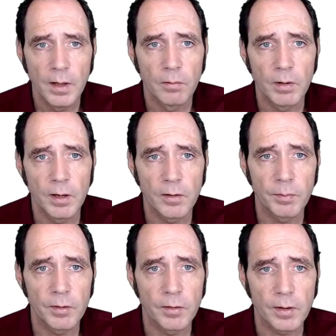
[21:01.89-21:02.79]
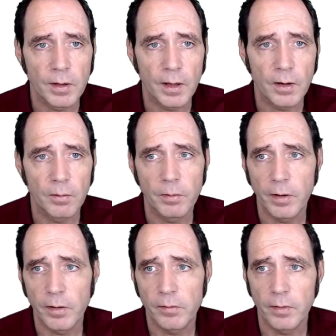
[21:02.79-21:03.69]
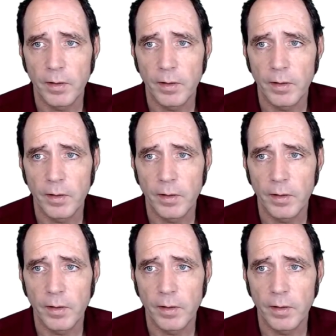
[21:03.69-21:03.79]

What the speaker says: We need to be doing a get operation